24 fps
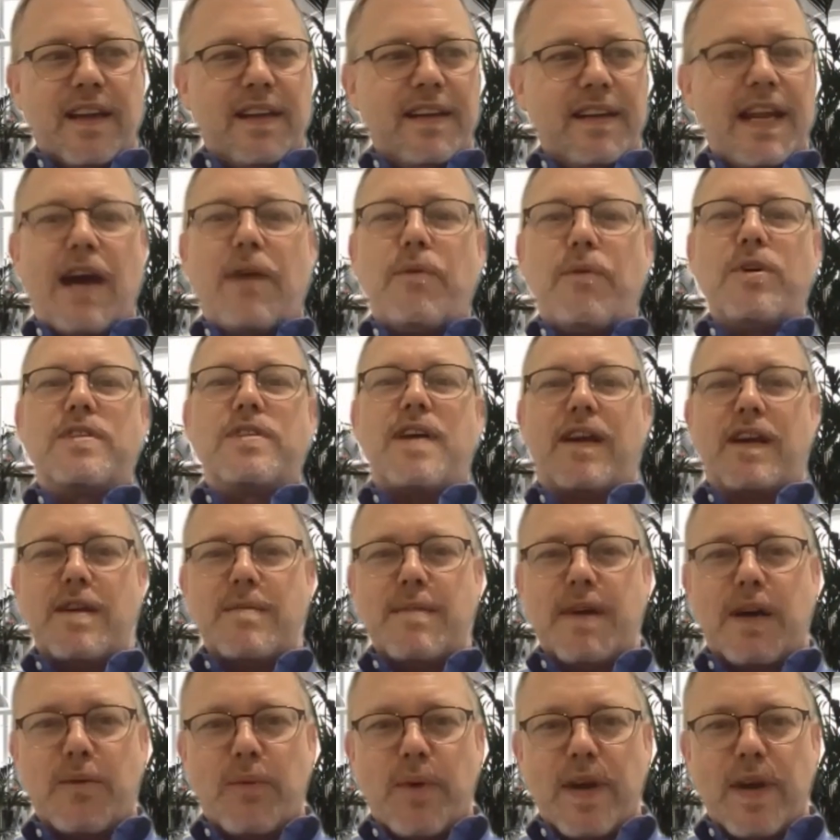And now we're talking
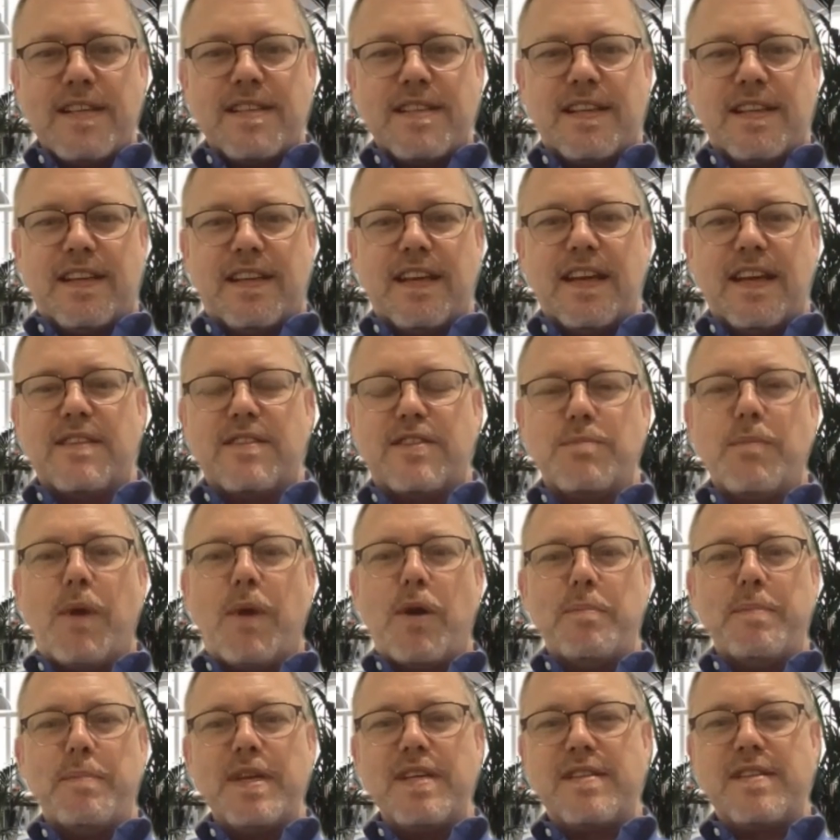about ways to get
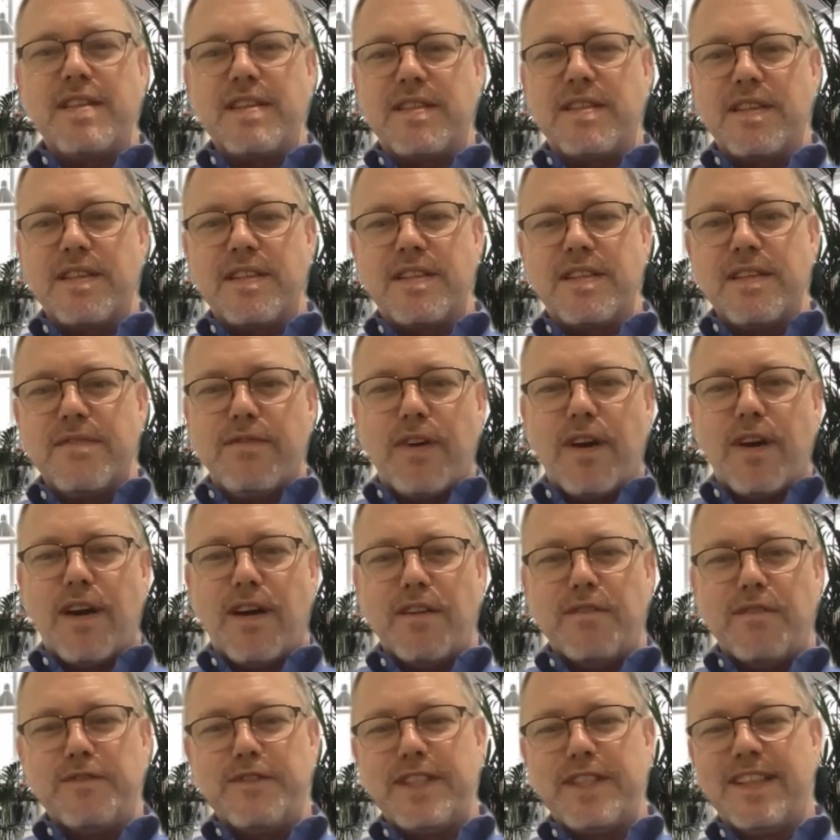small businesses
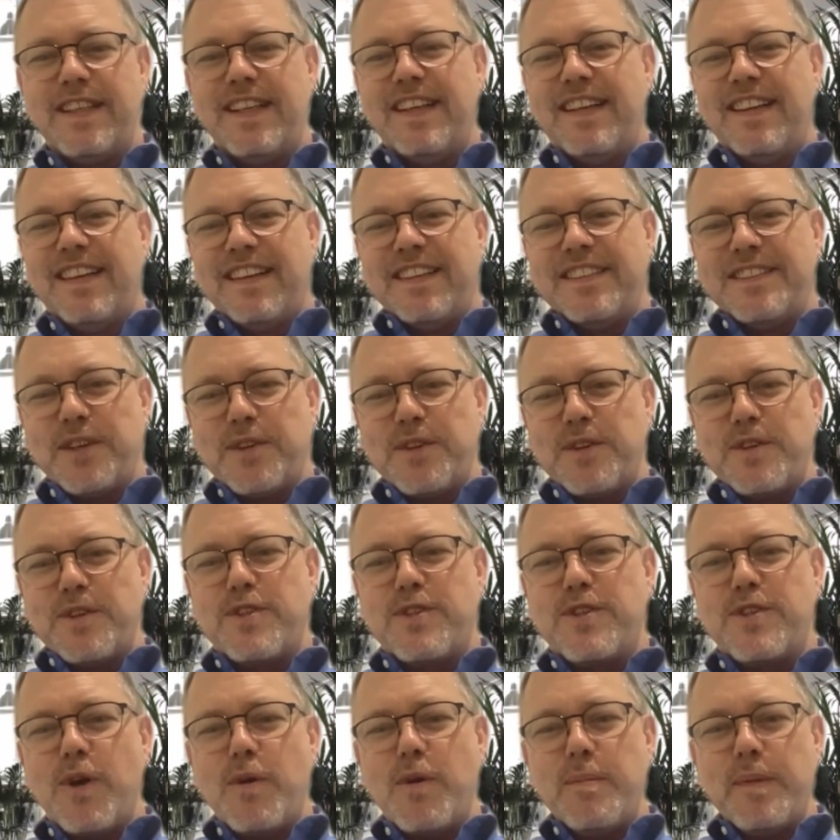involved. So
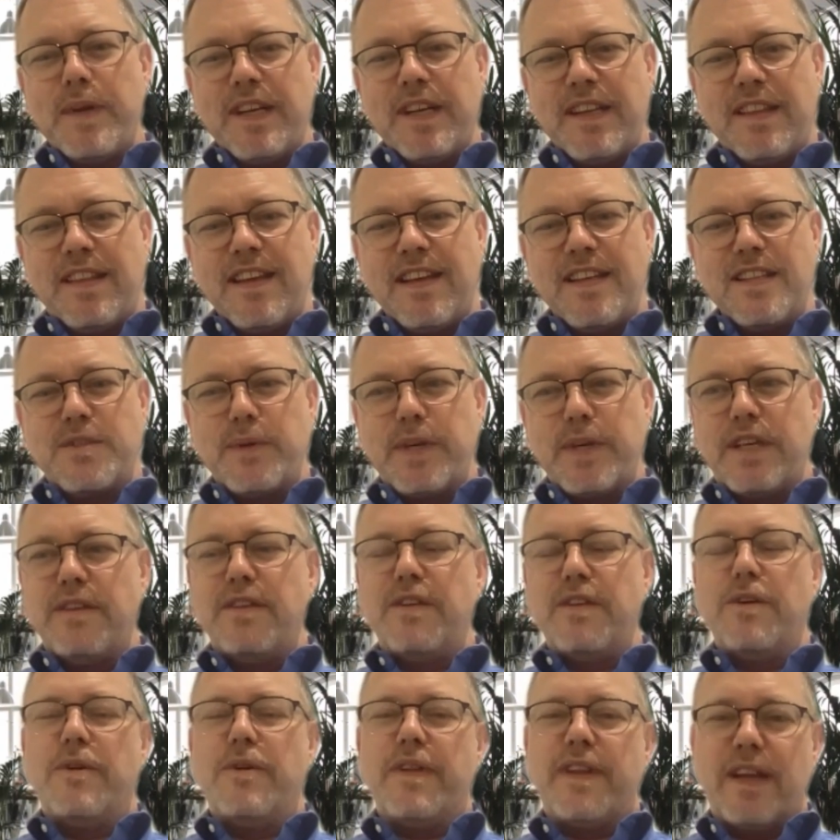there's so many things we
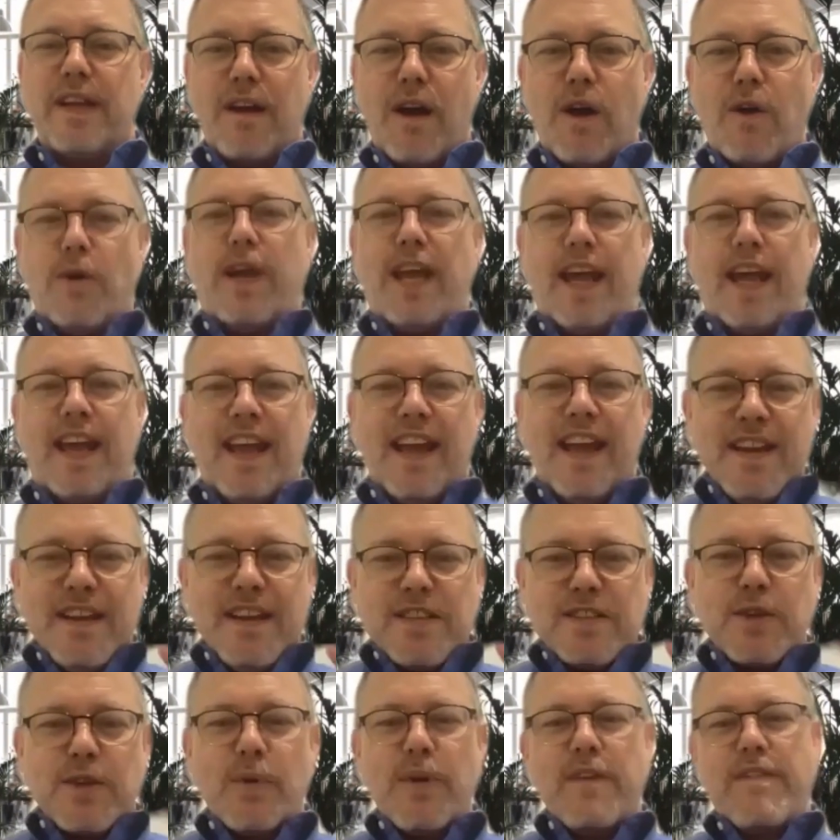can do with it. Okay,
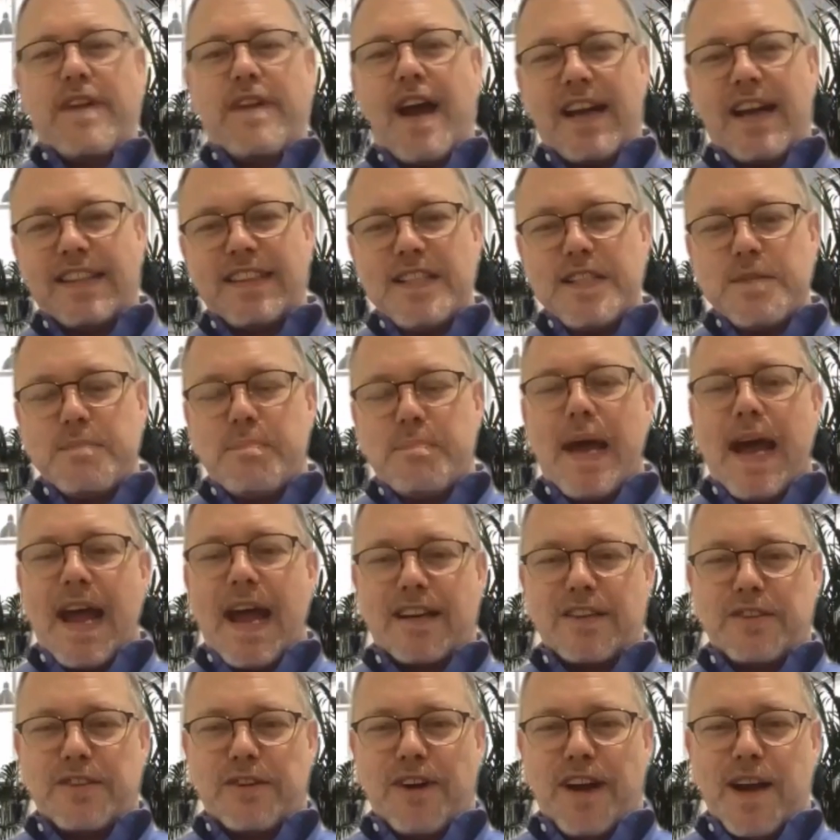so we've got this
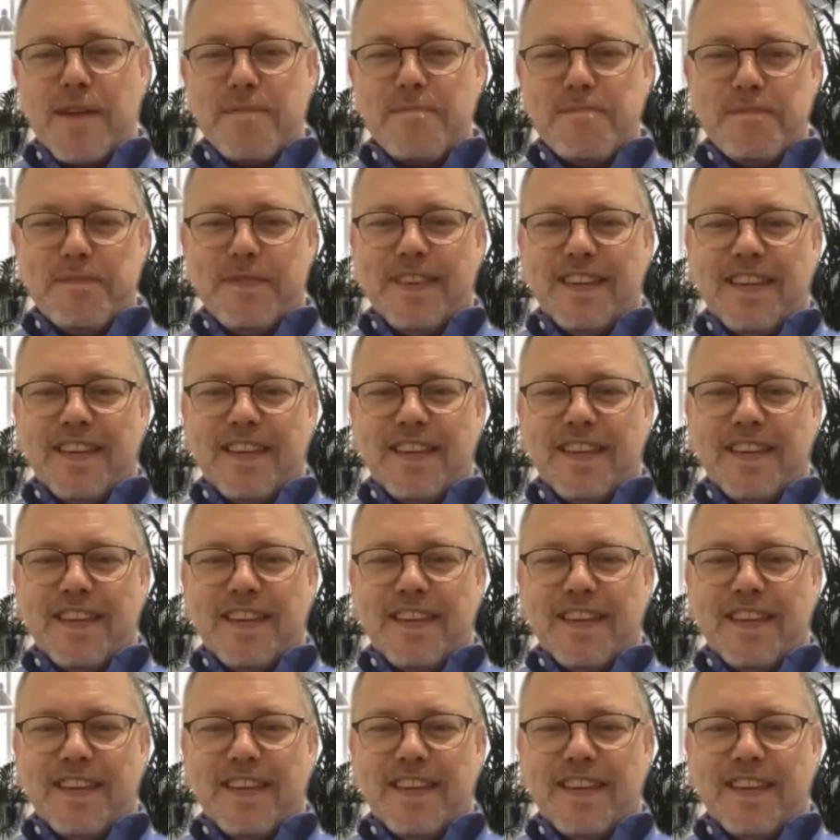backdrop.